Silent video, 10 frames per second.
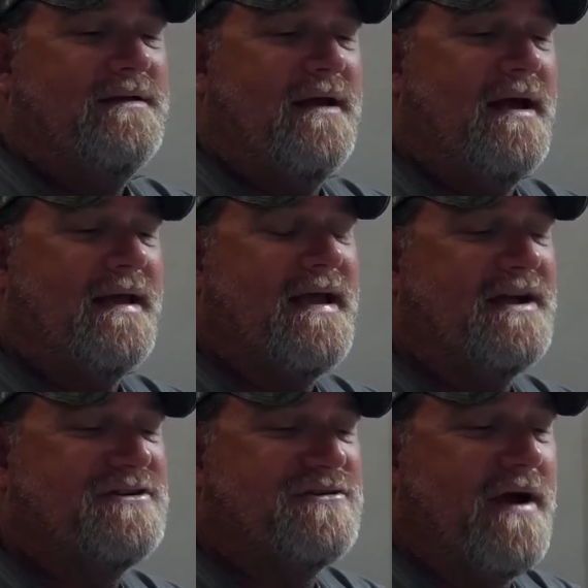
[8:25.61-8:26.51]
I
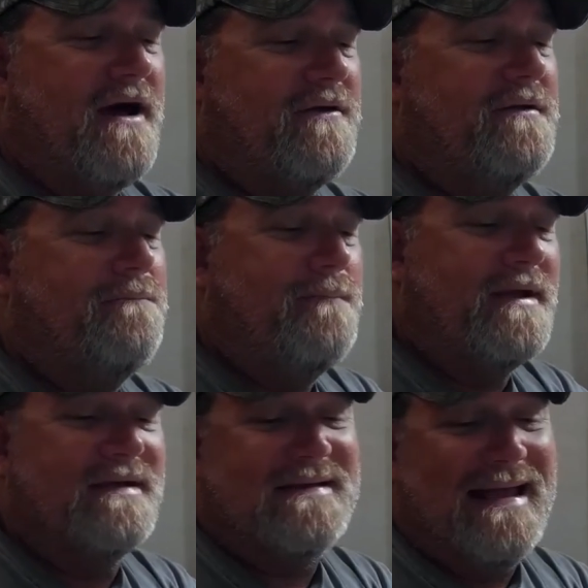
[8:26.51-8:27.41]
catch trout
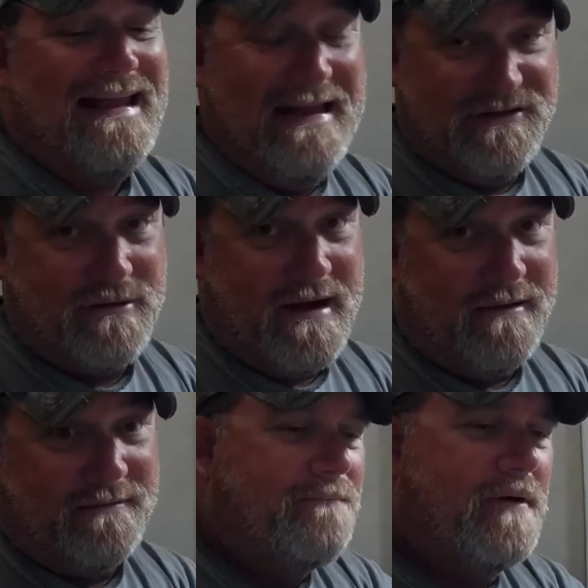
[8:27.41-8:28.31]
because I eat
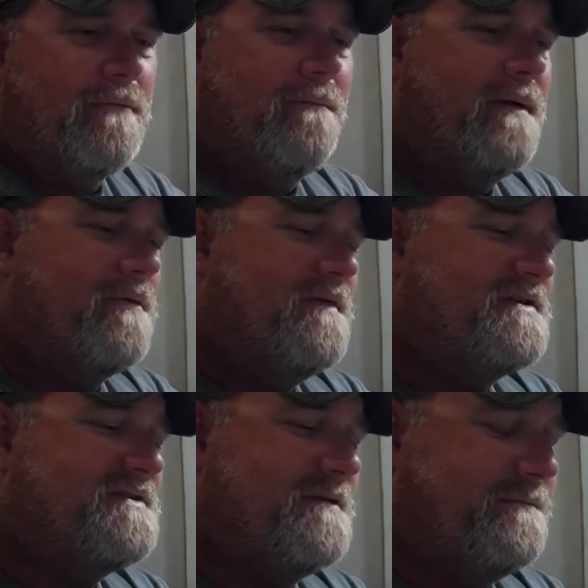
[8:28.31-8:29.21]
trout. But remember
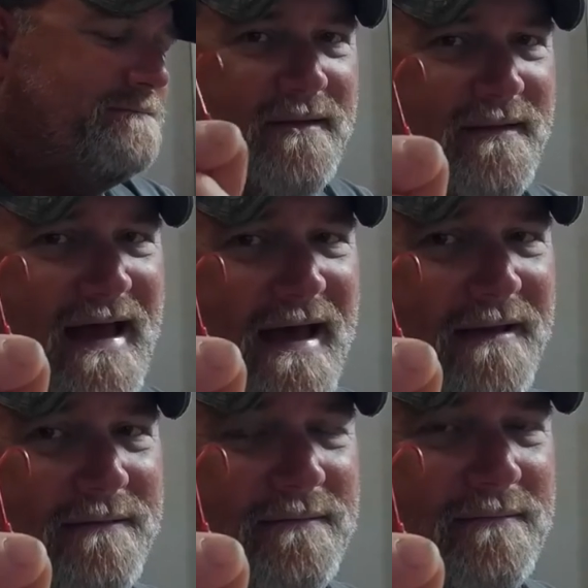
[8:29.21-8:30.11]
this too. That